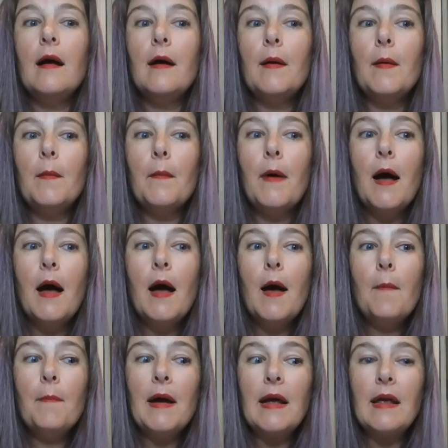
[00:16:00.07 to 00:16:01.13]

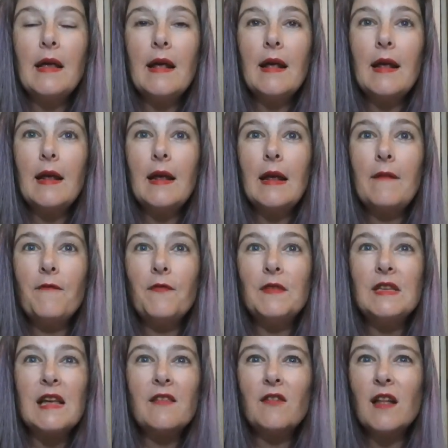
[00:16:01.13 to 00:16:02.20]
But if
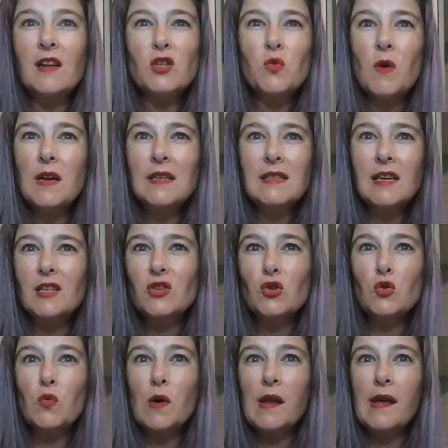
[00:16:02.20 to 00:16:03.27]
say they're like 26 or
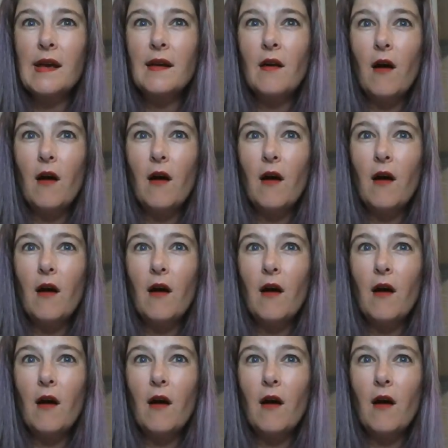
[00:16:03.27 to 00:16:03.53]
$28,